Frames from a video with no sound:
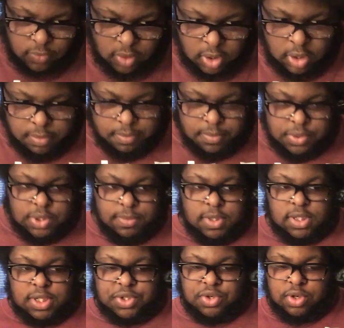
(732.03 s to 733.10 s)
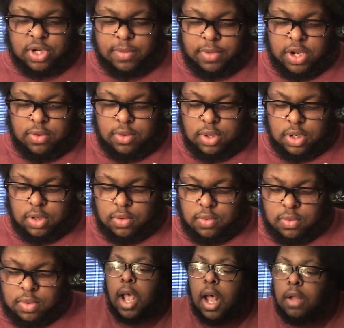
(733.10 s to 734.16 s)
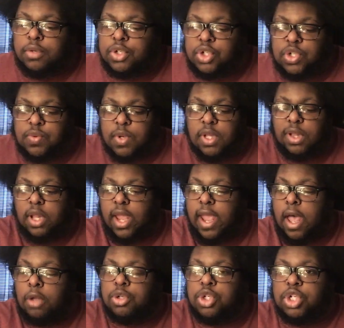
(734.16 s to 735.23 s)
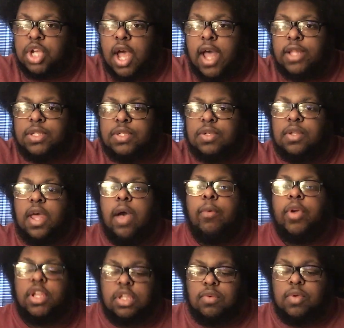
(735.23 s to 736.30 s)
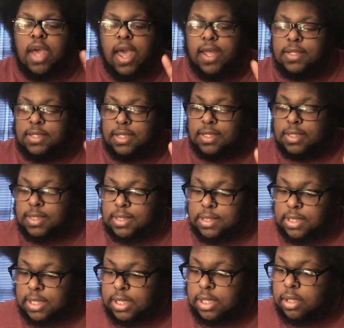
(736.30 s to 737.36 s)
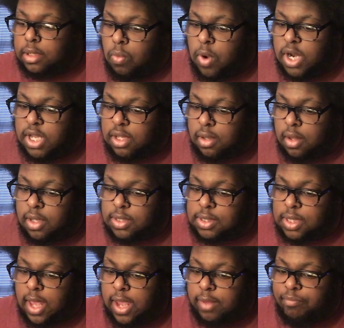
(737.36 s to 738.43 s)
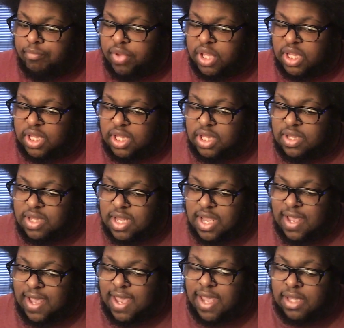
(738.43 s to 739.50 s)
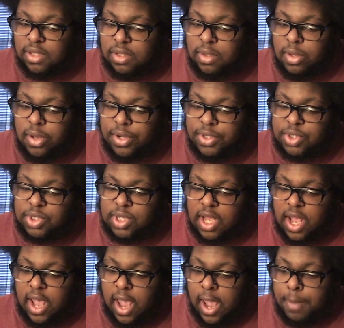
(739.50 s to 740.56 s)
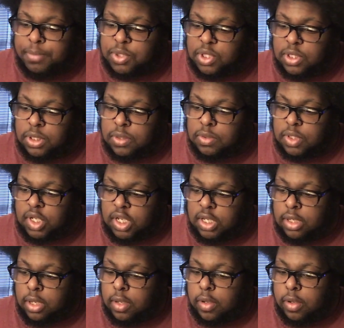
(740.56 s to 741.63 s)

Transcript: Oh, some of the discs are coming out. Uh oh I'll just do a layout shot so that way you guys can see what it looks like, but it looks absolutely